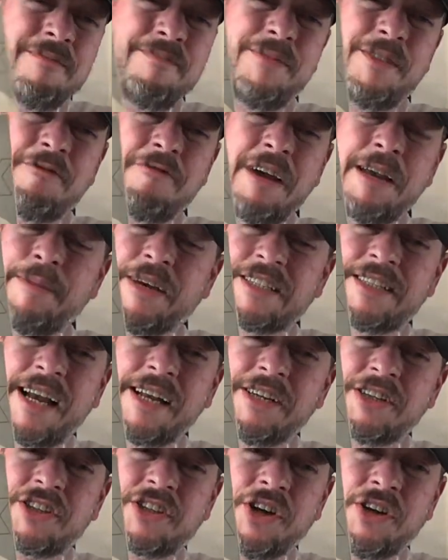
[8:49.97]
The remix
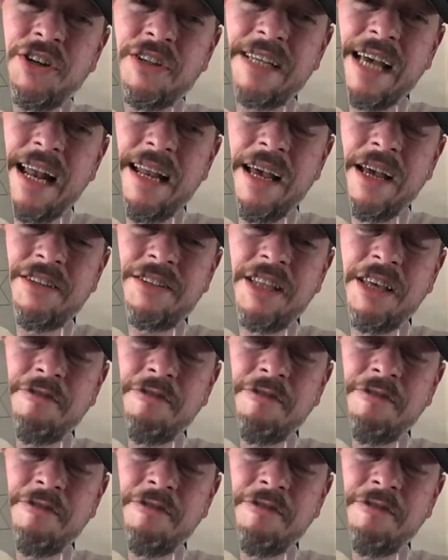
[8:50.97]
ain't as good as the